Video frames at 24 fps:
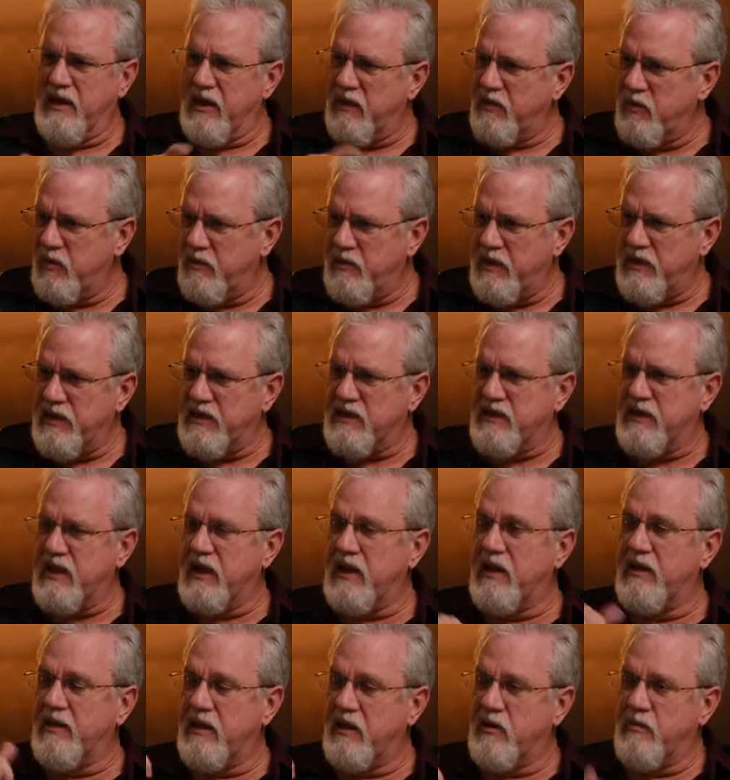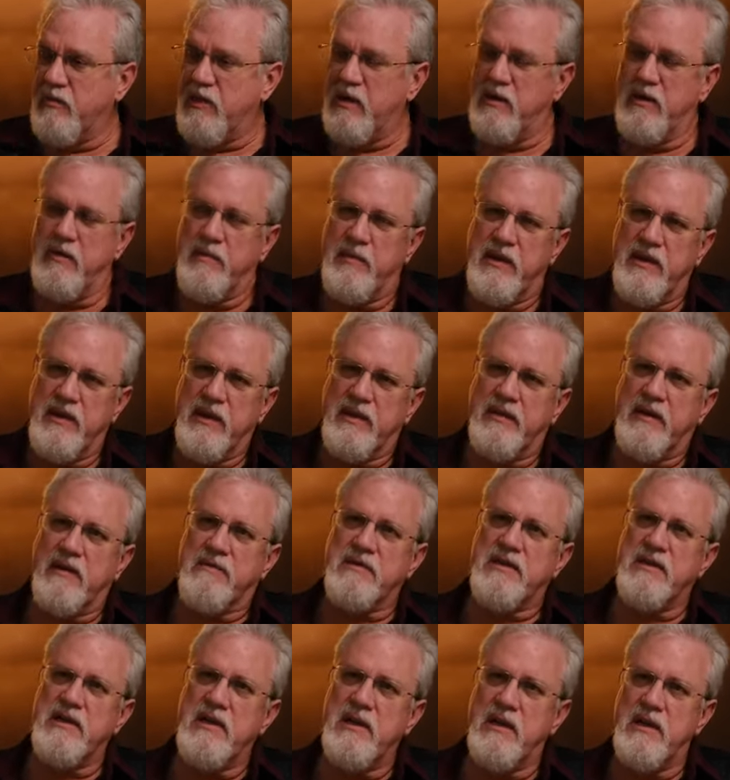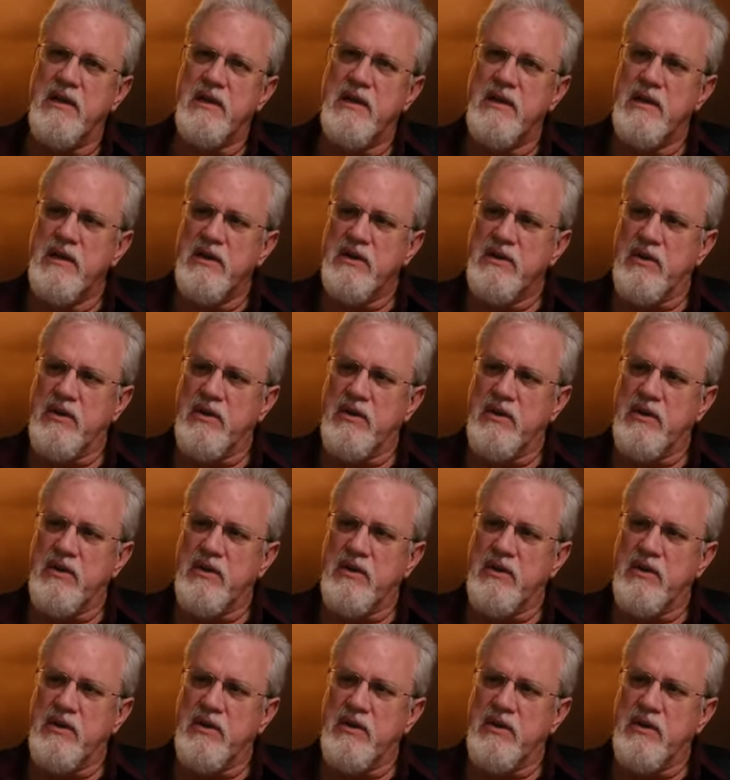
the other would be the Sirah, the other would be the Tafsir.